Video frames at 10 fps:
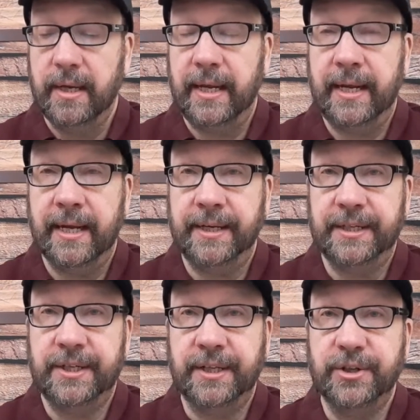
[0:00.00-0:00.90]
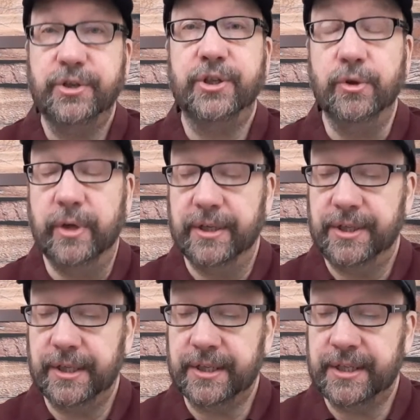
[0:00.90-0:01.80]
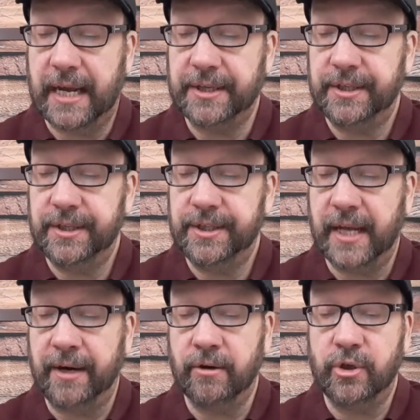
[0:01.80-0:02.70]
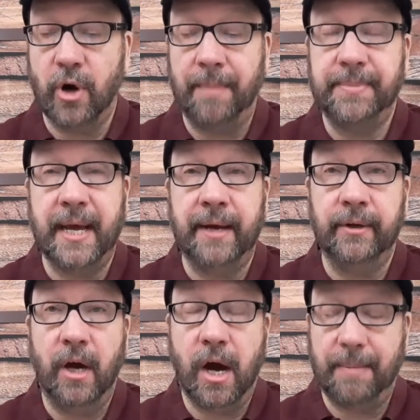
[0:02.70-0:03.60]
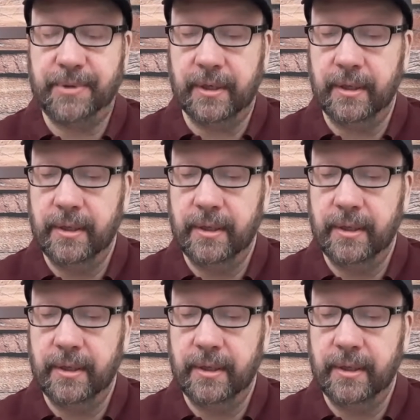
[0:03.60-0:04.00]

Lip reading: And it's in the Student Success Center drop-down option.